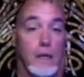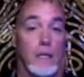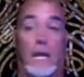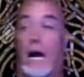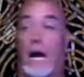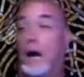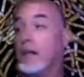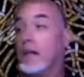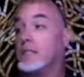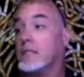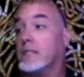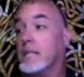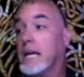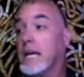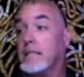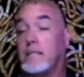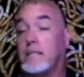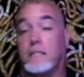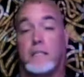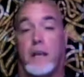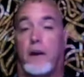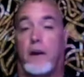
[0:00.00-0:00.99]
Now, it's
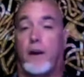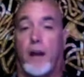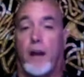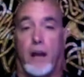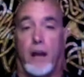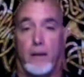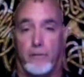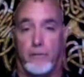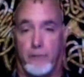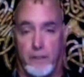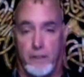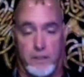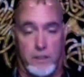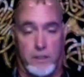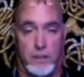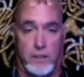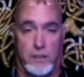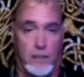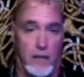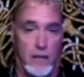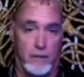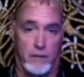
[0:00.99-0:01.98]
necessary on a
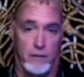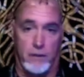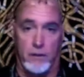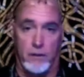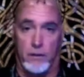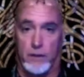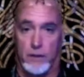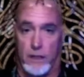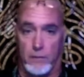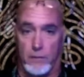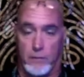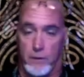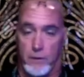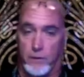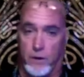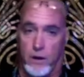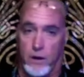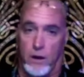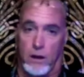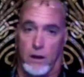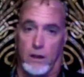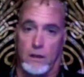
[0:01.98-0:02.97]
physical level, don't get me
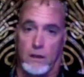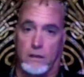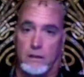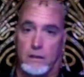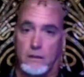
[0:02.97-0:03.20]
wrong.